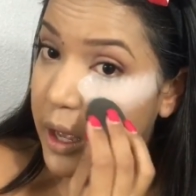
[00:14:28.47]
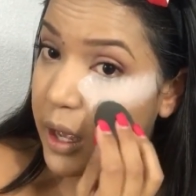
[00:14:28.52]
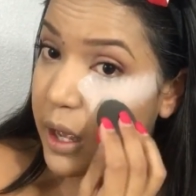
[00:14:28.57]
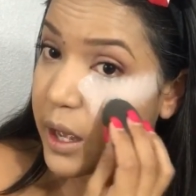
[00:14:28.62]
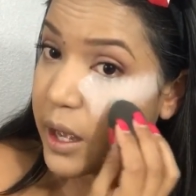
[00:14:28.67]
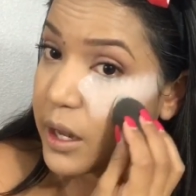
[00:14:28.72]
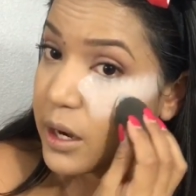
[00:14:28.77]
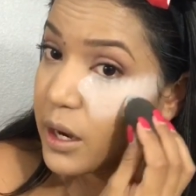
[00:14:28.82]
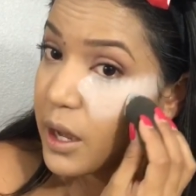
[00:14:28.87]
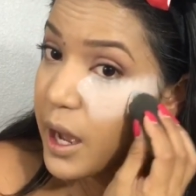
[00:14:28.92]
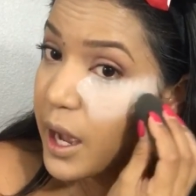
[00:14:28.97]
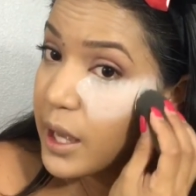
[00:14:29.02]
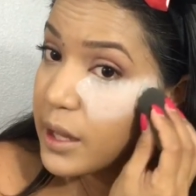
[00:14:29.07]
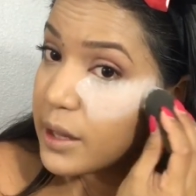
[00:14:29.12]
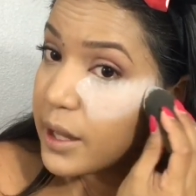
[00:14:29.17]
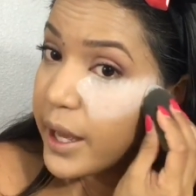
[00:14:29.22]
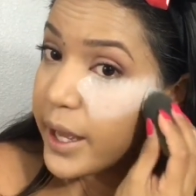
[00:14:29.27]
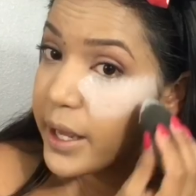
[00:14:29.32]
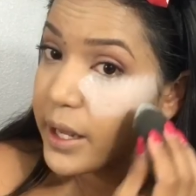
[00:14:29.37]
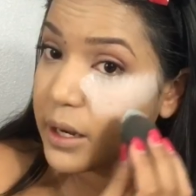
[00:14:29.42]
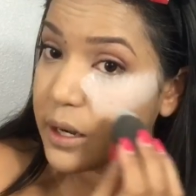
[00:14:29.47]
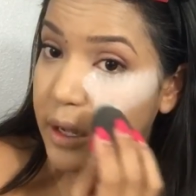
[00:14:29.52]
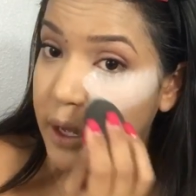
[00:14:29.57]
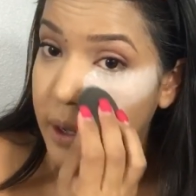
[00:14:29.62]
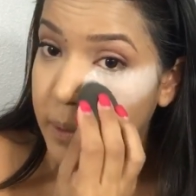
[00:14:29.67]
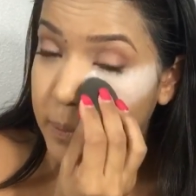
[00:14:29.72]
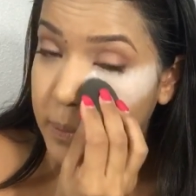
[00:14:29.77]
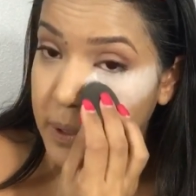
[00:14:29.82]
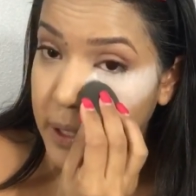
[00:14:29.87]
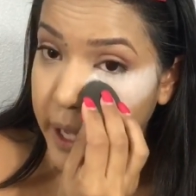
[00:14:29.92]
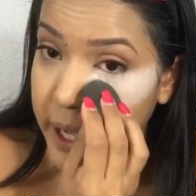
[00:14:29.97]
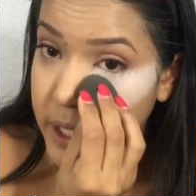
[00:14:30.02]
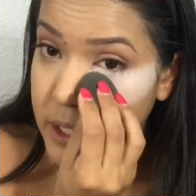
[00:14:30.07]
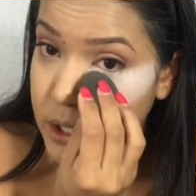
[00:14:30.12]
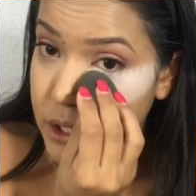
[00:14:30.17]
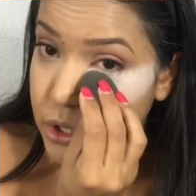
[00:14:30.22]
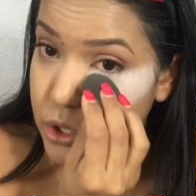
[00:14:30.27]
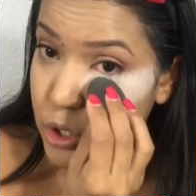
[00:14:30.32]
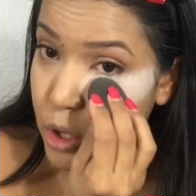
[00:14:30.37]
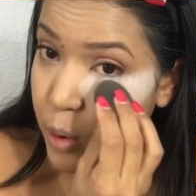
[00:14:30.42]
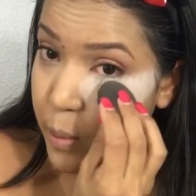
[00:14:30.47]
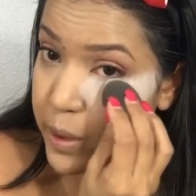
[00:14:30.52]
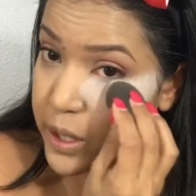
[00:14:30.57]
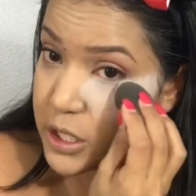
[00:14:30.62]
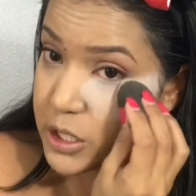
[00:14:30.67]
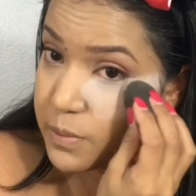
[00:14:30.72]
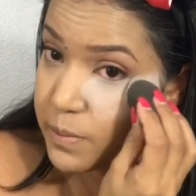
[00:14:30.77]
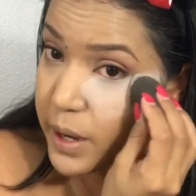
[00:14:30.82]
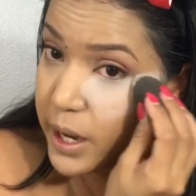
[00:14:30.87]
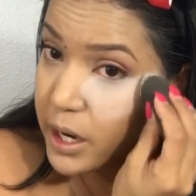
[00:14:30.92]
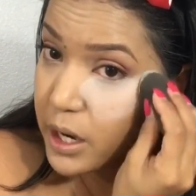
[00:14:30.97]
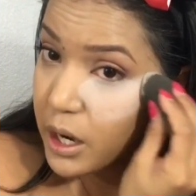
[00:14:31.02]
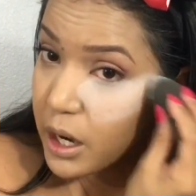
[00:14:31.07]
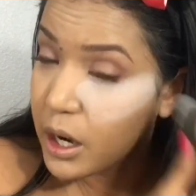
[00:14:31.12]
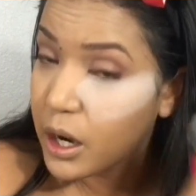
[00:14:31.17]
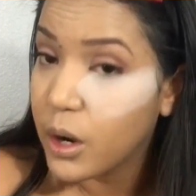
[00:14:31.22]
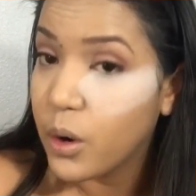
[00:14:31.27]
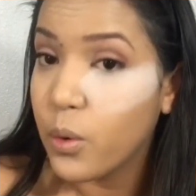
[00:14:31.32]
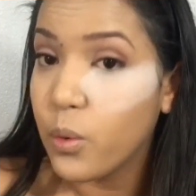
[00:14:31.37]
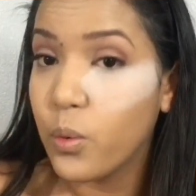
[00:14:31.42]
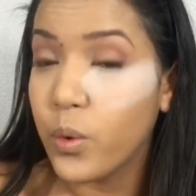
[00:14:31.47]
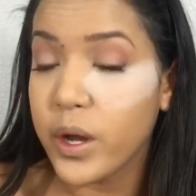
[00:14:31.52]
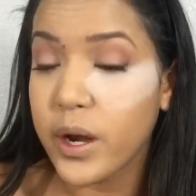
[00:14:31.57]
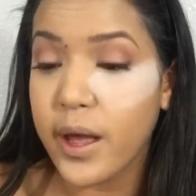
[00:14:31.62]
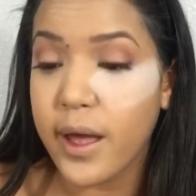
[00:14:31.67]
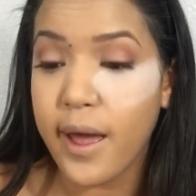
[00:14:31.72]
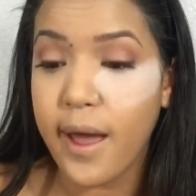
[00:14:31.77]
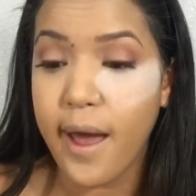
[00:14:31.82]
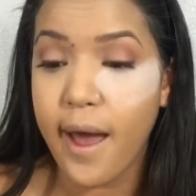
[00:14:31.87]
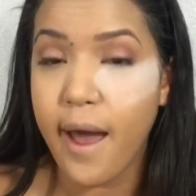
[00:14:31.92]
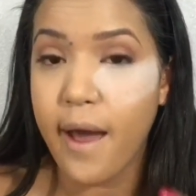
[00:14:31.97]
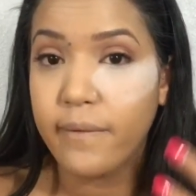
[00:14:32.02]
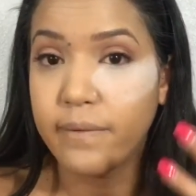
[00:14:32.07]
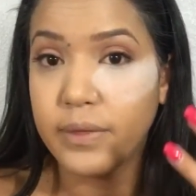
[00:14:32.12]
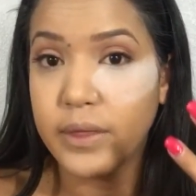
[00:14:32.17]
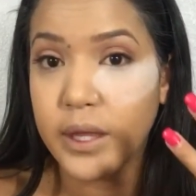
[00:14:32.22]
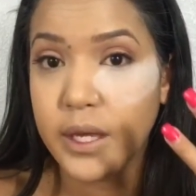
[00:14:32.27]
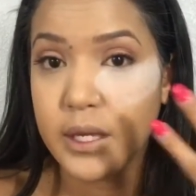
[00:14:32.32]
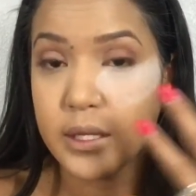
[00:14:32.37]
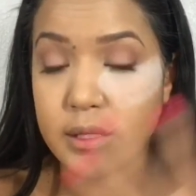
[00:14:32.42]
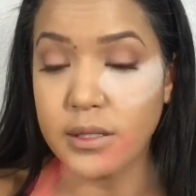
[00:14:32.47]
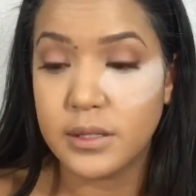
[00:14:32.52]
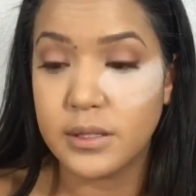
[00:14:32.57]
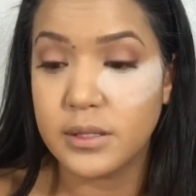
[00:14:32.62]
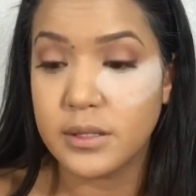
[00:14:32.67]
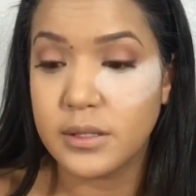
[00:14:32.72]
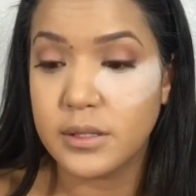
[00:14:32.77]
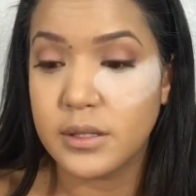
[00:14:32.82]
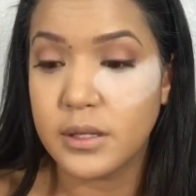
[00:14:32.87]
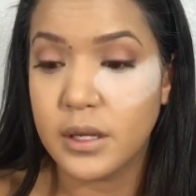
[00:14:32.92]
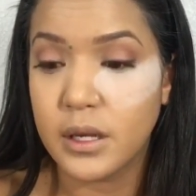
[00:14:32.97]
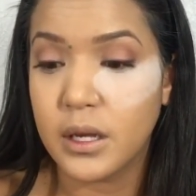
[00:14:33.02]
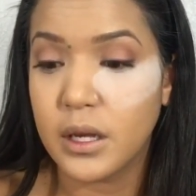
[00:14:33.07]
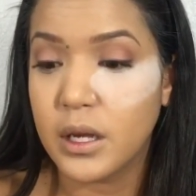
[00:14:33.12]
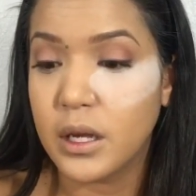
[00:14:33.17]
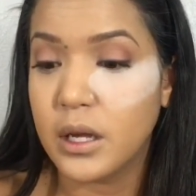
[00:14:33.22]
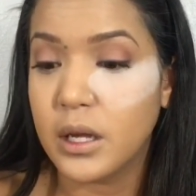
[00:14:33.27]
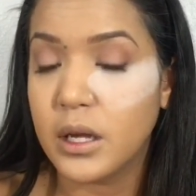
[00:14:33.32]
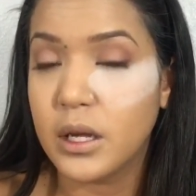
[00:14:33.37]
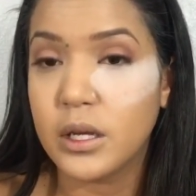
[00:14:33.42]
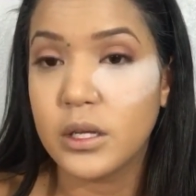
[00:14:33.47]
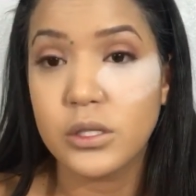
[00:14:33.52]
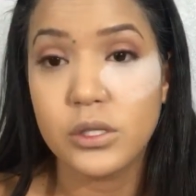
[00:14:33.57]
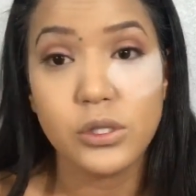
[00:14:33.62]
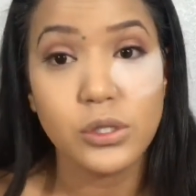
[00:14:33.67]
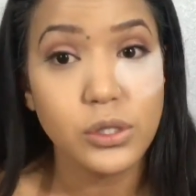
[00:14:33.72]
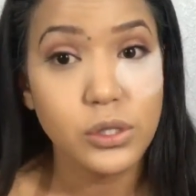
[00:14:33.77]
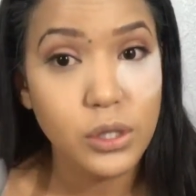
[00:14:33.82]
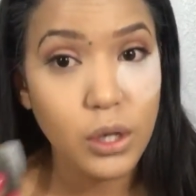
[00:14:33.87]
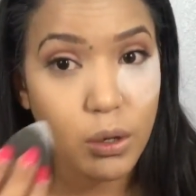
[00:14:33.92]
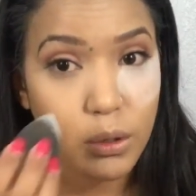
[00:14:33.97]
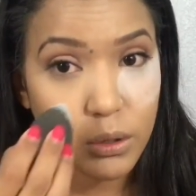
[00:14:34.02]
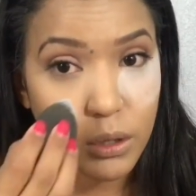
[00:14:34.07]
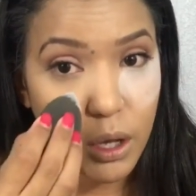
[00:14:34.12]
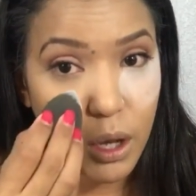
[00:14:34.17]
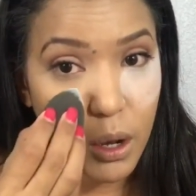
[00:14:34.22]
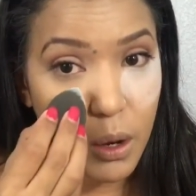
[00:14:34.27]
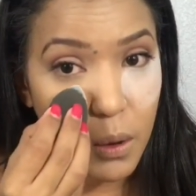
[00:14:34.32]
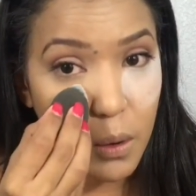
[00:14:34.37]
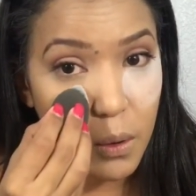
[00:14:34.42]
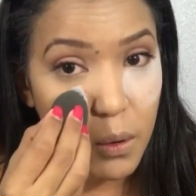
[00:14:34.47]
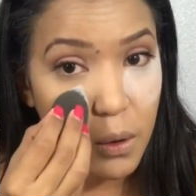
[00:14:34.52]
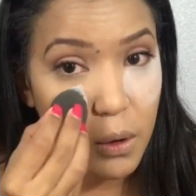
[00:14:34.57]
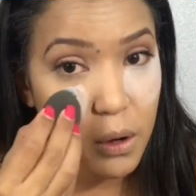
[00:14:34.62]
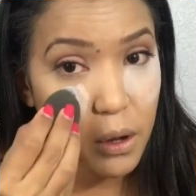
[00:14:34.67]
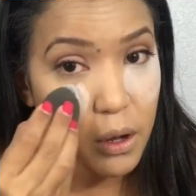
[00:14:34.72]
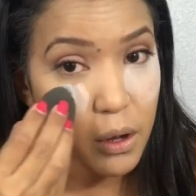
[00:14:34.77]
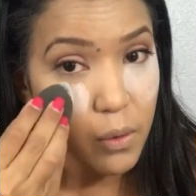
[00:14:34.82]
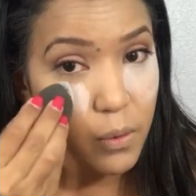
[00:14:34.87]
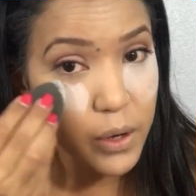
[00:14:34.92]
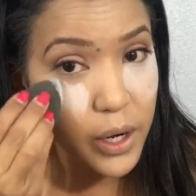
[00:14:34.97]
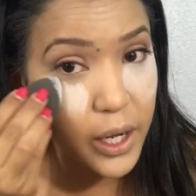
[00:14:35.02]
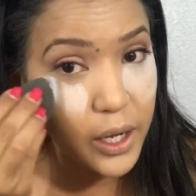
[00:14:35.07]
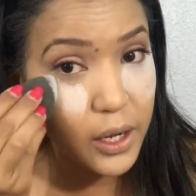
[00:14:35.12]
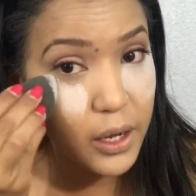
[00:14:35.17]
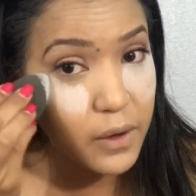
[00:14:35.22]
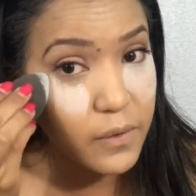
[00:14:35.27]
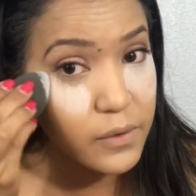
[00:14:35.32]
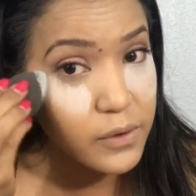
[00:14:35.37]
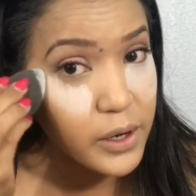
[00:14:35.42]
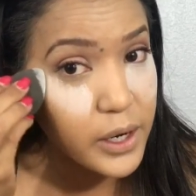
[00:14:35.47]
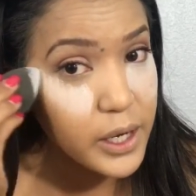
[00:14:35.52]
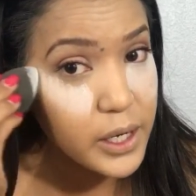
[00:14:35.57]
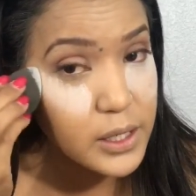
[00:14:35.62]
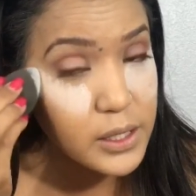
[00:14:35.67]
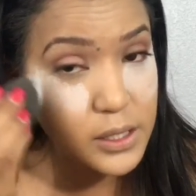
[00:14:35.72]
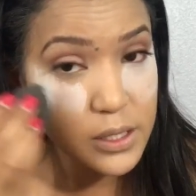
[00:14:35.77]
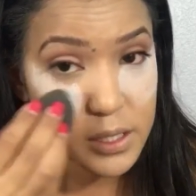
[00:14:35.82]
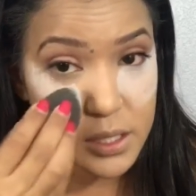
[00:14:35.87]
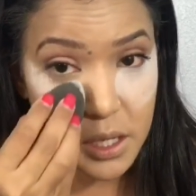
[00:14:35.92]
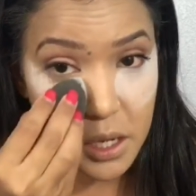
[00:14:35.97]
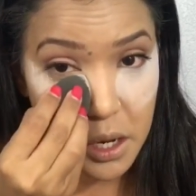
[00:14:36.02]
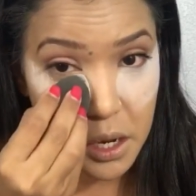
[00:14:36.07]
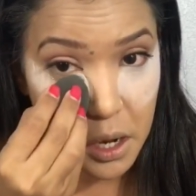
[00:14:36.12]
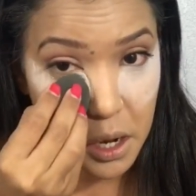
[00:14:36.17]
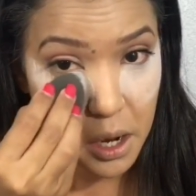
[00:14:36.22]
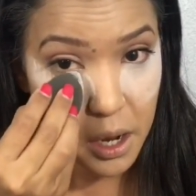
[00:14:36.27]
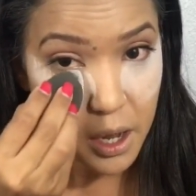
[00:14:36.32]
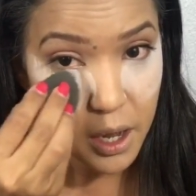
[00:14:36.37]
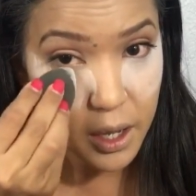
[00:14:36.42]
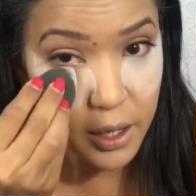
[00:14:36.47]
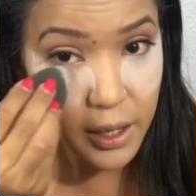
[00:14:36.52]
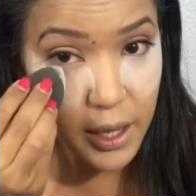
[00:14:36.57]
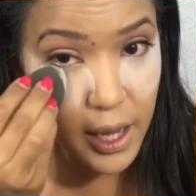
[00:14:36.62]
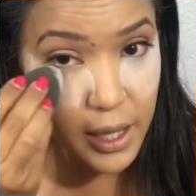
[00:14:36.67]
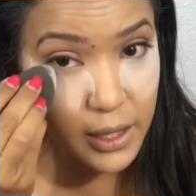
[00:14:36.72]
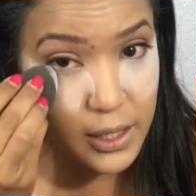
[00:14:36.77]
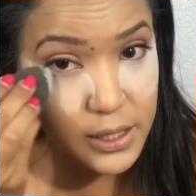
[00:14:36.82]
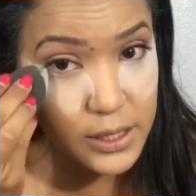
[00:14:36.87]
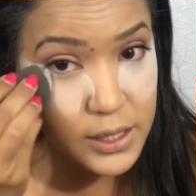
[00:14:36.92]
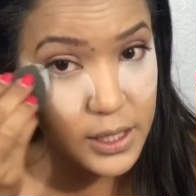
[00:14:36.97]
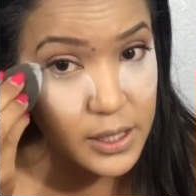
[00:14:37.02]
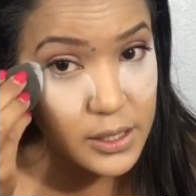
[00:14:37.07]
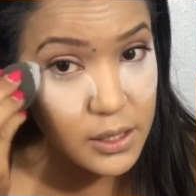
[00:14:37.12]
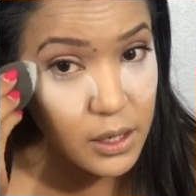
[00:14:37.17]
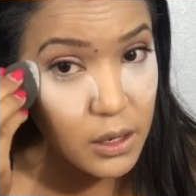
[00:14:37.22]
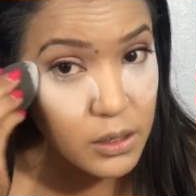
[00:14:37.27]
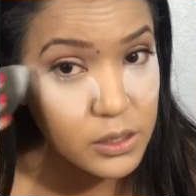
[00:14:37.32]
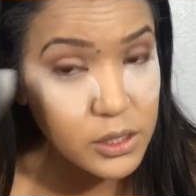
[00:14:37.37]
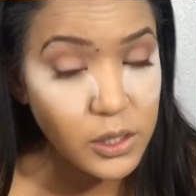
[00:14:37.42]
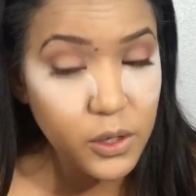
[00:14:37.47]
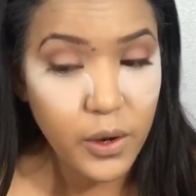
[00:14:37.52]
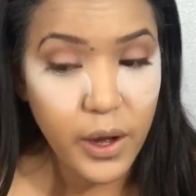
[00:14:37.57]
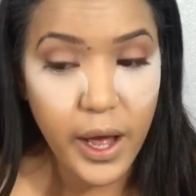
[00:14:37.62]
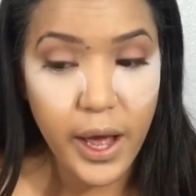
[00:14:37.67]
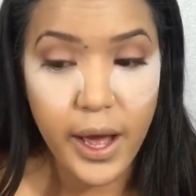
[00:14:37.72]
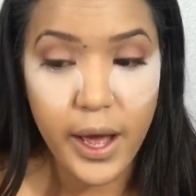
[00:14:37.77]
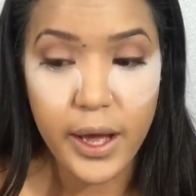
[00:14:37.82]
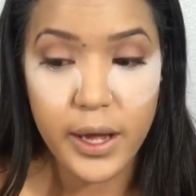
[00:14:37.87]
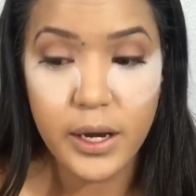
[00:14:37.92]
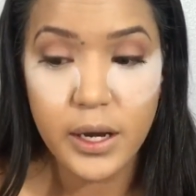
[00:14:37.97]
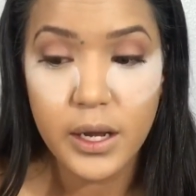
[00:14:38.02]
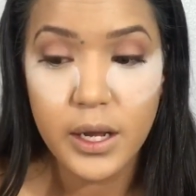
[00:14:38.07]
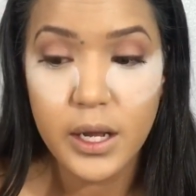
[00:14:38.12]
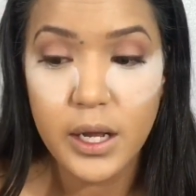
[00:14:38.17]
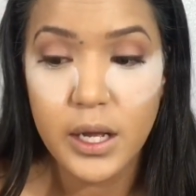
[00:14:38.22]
and highlight applies so much better when I have this so low when I cover it. Again, this does also add